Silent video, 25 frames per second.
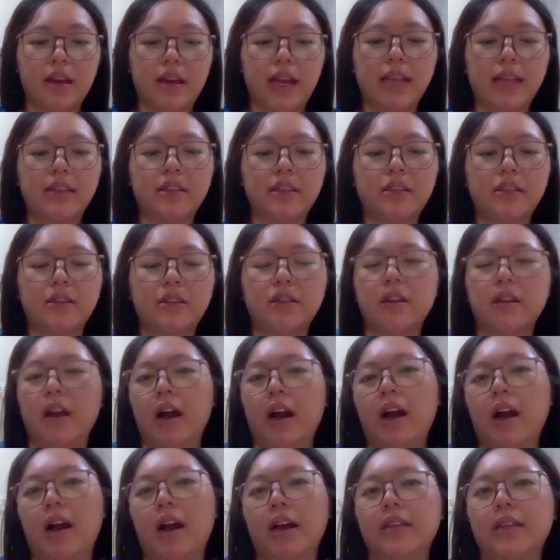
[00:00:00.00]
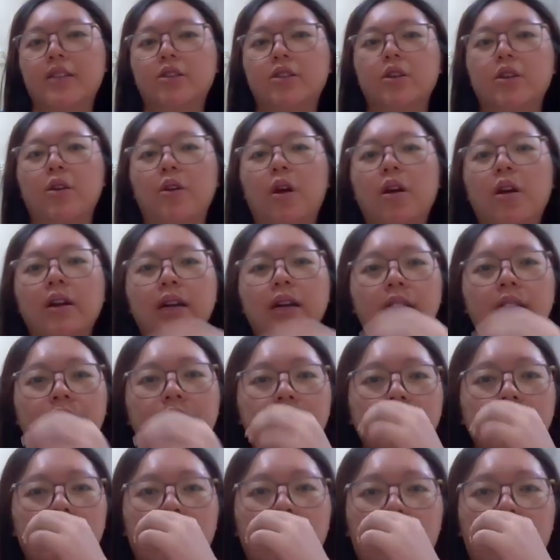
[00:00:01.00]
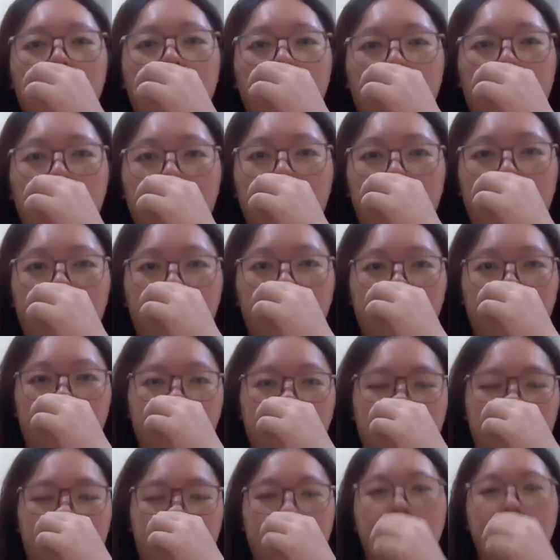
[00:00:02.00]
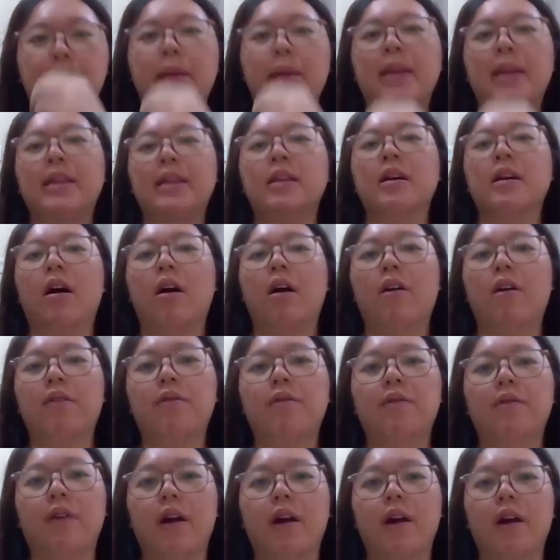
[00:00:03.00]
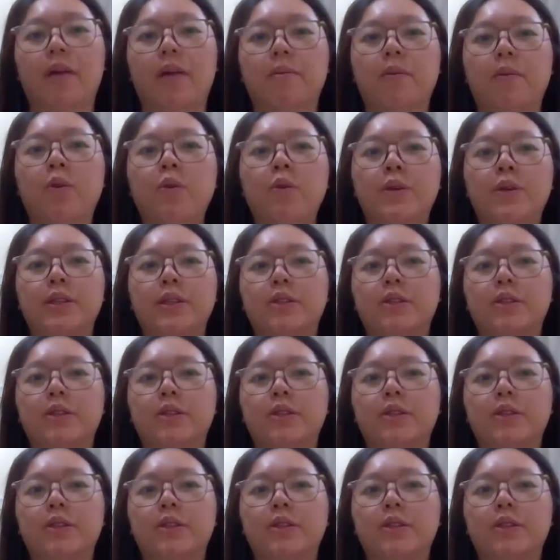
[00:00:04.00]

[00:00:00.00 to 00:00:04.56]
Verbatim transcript: It's uh, it's no longer uh, the matter of uh, who